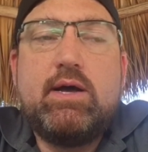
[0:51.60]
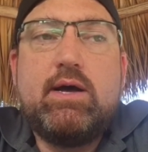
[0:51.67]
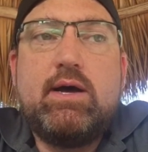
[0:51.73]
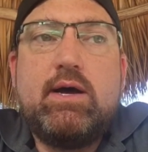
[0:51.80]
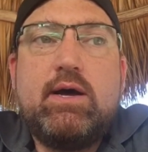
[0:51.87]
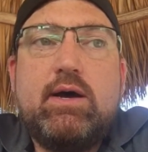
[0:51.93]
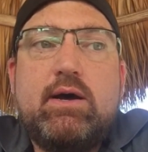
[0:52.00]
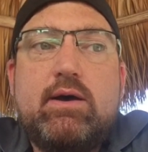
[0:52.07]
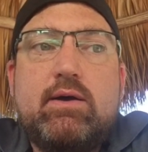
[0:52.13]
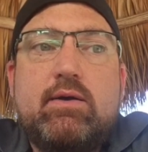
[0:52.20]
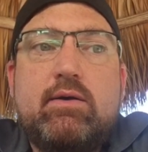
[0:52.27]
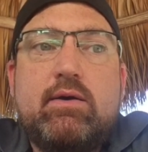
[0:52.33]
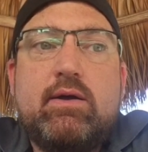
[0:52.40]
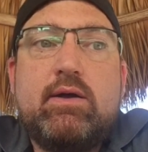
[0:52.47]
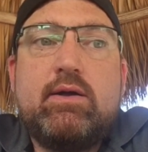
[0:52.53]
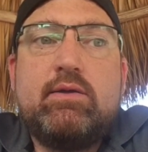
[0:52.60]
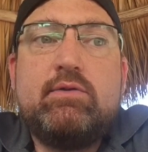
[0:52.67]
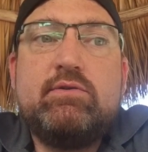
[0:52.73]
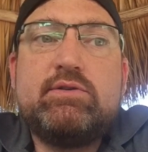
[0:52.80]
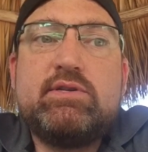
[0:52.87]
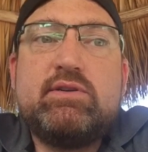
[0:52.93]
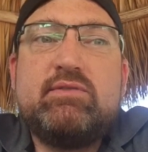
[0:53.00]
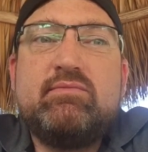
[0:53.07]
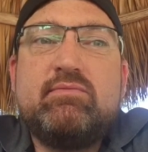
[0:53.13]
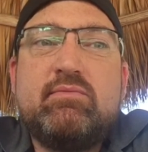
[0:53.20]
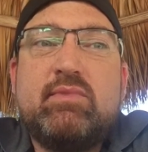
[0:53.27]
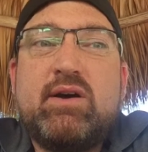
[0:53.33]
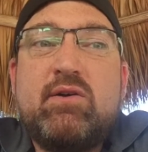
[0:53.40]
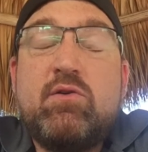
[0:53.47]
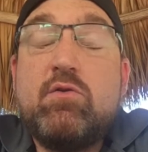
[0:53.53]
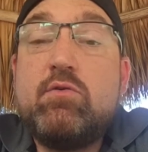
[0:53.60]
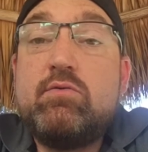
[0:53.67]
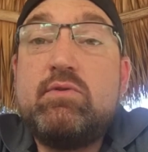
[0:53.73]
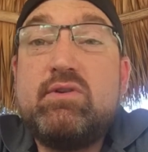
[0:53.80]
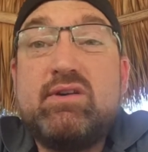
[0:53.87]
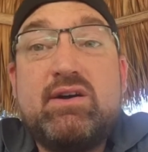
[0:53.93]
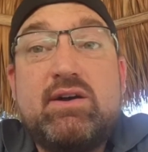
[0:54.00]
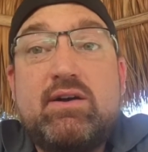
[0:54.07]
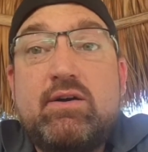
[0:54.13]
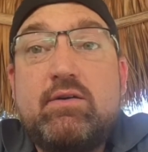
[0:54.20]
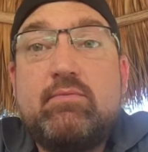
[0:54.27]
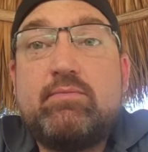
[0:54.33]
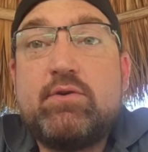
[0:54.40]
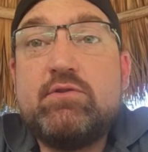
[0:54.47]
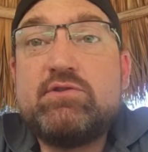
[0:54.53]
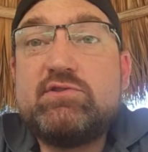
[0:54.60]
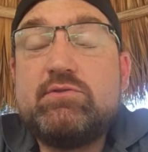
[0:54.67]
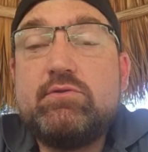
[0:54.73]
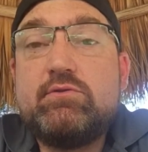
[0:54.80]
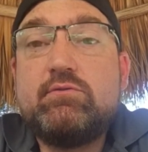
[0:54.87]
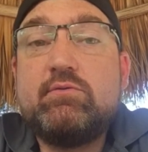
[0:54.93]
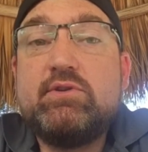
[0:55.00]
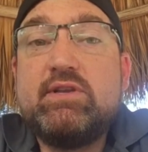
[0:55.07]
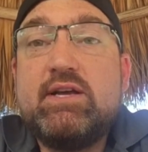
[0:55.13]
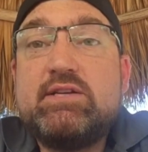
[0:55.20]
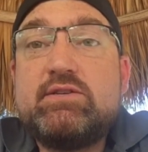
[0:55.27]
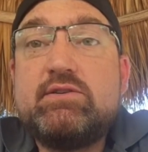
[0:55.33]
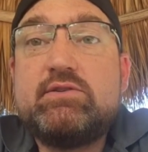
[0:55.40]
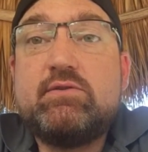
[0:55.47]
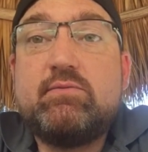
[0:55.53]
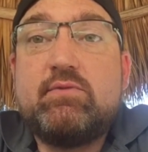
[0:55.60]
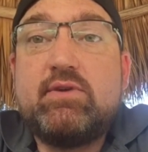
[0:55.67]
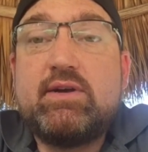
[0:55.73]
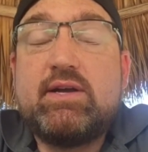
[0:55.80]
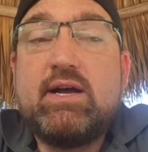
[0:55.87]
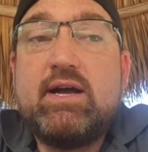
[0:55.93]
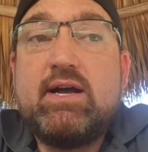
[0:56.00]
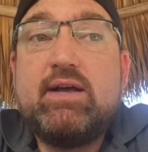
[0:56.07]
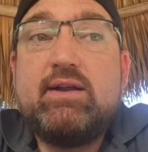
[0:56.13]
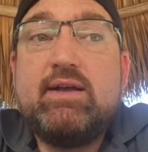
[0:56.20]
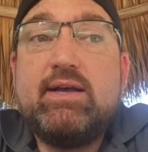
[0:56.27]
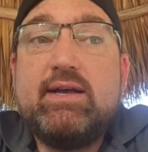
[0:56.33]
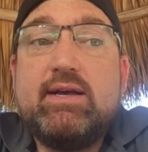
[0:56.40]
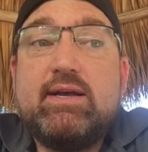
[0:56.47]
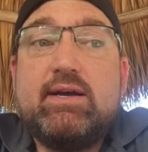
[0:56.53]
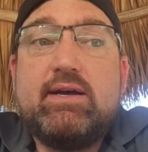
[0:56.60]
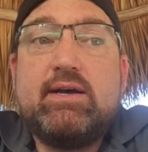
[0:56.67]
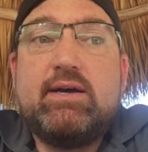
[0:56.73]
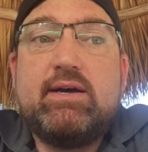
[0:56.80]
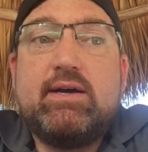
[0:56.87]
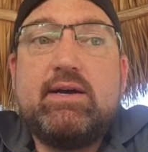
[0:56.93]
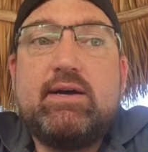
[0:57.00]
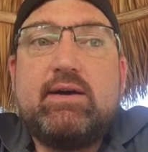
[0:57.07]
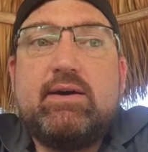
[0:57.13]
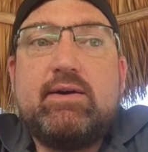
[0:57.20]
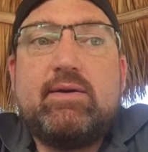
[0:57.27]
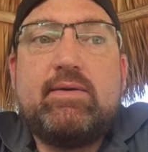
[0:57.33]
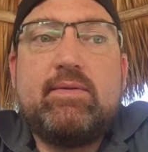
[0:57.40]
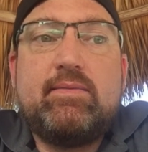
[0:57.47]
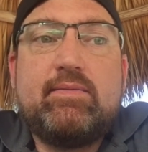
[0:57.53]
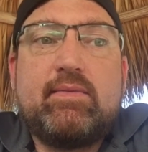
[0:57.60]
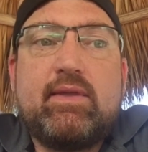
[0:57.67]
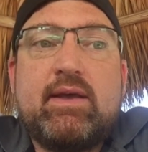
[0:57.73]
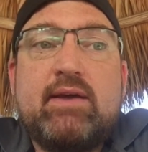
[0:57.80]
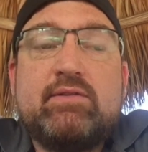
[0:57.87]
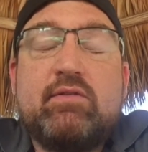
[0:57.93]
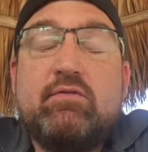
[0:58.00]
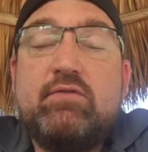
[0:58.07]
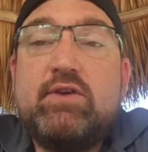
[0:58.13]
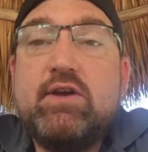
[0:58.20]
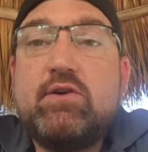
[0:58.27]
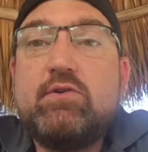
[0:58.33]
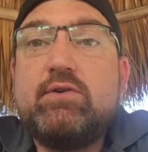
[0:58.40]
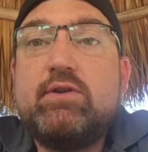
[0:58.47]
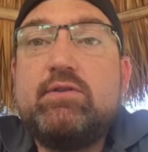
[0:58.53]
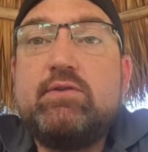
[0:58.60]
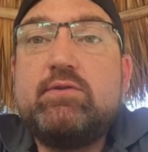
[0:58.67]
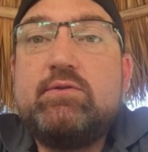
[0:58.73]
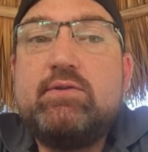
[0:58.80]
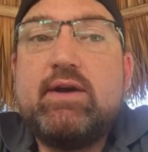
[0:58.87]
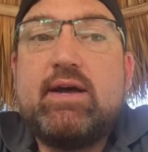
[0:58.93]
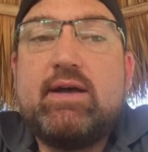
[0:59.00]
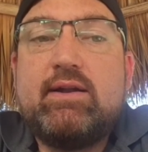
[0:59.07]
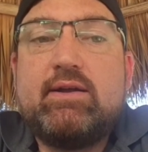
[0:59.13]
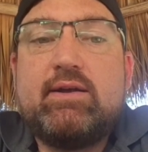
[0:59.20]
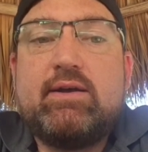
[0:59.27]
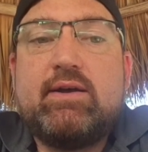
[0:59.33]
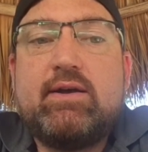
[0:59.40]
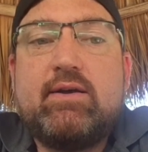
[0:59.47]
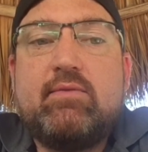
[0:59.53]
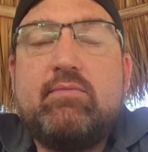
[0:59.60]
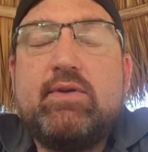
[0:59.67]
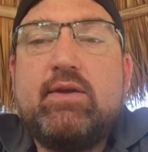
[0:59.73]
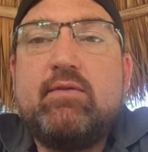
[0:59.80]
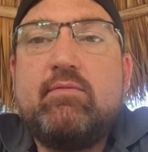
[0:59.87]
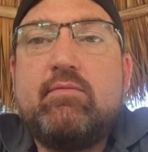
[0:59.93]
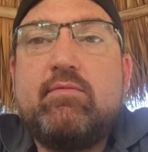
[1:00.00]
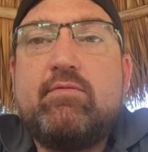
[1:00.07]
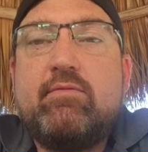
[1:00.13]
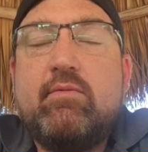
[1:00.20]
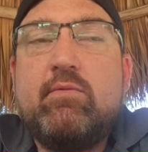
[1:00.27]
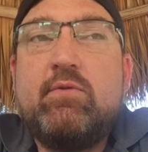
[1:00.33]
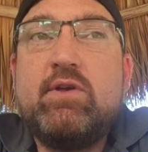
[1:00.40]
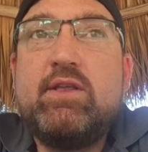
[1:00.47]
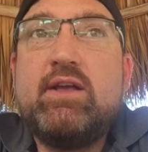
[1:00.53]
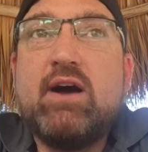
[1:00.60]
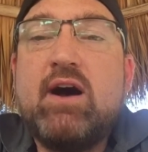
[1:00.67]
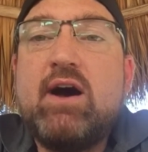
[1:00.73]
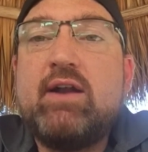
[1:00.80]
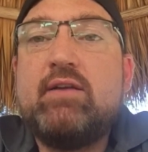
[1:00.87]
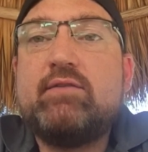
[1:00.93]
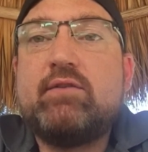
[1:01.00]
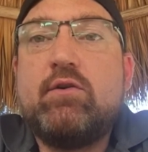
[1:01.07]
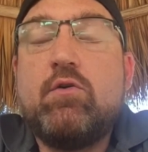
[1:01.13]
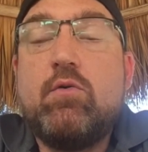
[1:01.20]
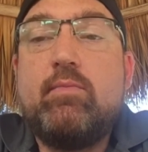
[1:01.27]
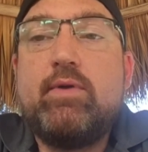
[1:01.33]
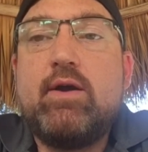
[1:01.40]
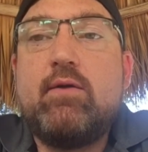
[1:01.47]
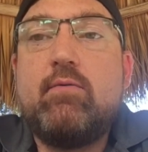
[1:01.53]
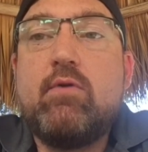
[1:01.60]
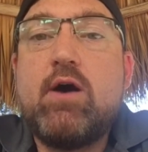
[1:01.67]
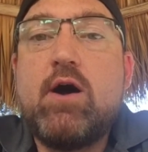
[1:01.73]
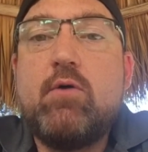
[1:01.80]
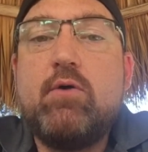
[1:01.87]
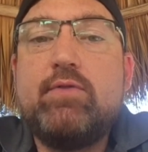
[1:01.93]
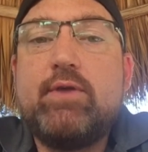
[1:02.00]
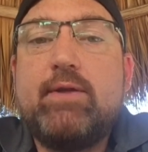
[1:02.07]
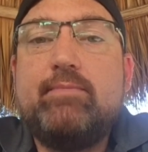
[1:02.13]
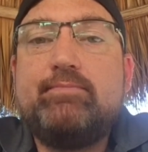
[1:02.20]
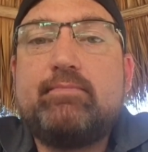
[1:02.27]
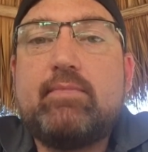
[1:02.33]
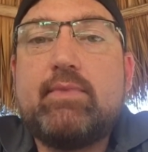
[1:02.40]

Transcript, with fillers: uh, and using my own uh, personal relationship with God uh, as a vehicle to do that, uh, being really honest and open and raw with it.